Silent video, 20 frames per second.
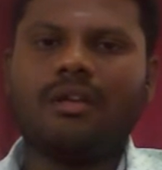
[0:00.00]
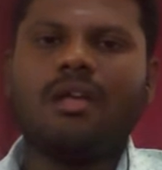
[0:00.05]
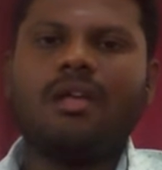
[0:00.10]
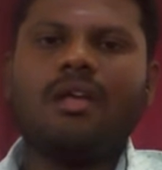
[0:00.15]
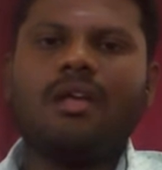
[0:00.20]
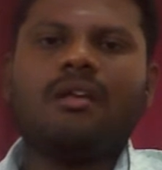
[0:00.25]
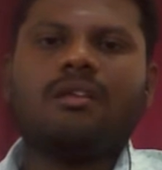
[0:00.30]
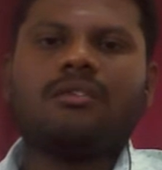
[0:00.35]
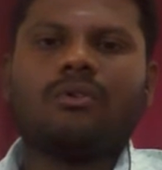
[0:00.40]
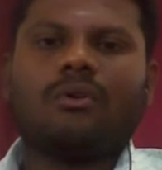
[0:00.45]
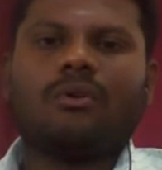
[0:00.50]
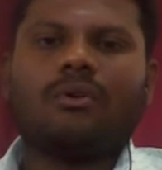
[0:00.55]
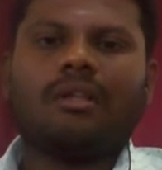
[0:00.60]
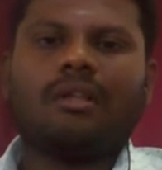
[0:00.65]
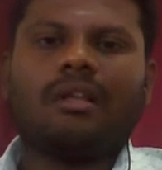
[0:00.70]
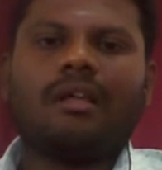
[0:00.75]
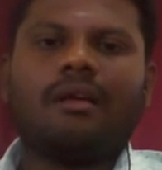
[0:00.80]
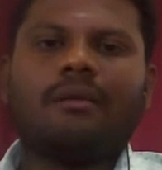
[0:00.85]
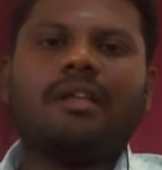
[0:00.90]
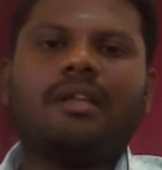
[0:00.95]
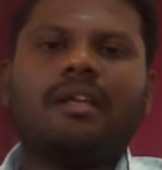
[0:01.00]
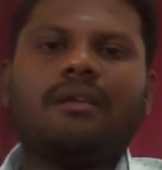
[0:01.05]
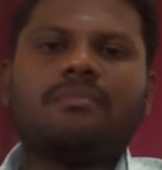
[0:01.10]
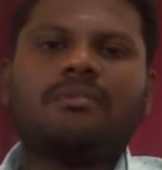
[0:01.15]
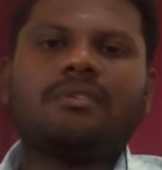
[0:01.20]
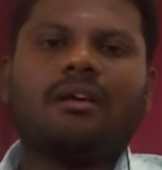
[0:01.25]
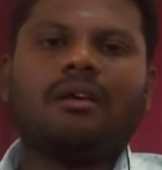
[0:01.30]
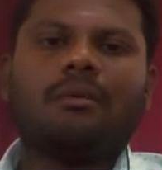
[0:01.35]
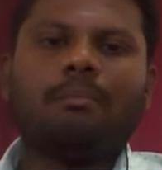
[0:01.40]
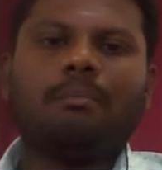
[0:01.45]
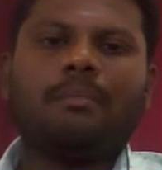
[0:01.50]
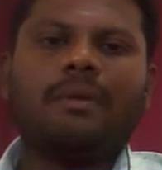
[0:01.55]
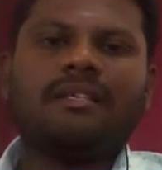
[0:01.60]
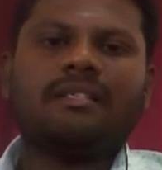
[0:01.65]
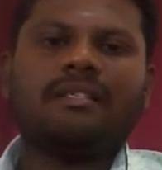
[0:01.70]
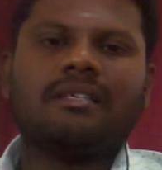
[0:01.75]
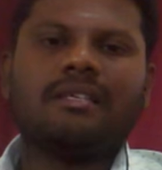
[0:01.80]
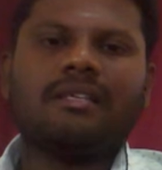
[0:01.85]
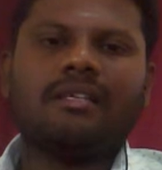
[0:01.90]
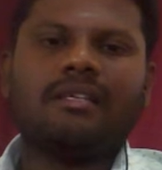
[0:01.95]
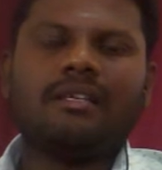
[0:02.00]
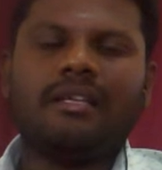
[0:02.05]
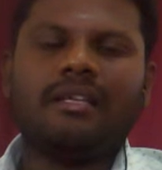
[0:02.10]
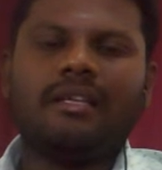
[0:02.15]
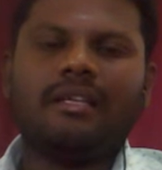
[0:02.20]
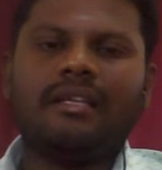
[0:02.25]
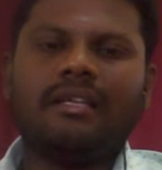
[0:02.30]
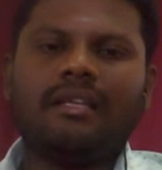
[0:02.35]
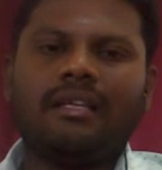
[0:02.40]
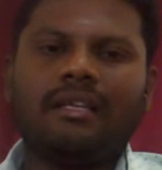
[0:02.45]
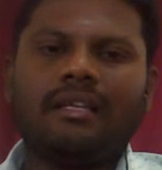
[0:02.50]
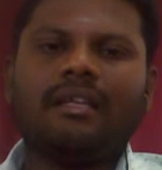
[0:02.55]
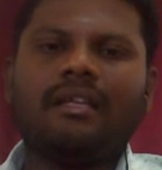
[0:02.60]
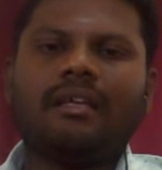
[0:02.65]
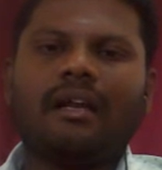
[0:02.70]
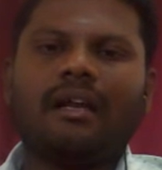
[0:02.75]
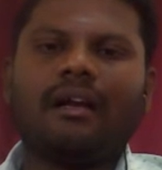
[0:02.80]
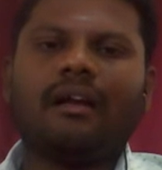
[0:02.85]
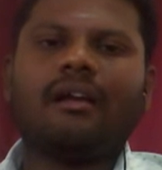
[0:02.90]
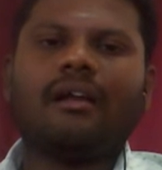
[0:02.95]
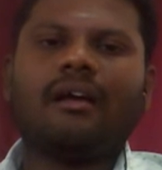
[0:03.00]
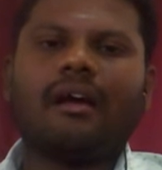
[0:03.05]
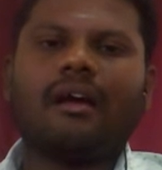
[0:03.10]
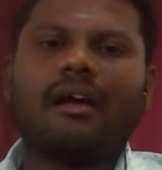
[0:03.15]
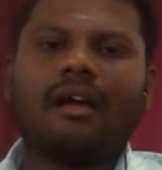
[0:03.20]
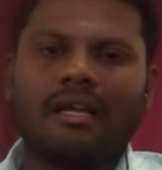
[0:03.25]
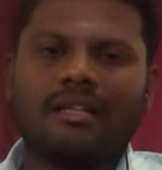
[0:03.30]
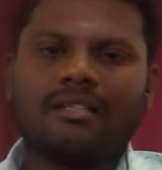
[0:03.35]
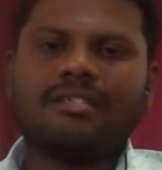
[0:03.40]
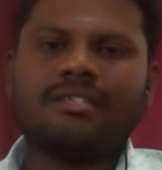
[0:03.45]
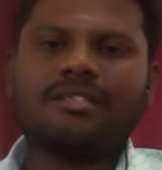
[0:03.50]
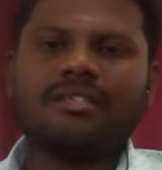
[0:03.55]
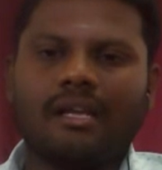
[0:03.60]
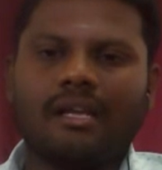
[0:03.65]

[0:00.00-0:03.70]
So the names are B, C, D, E and H, L.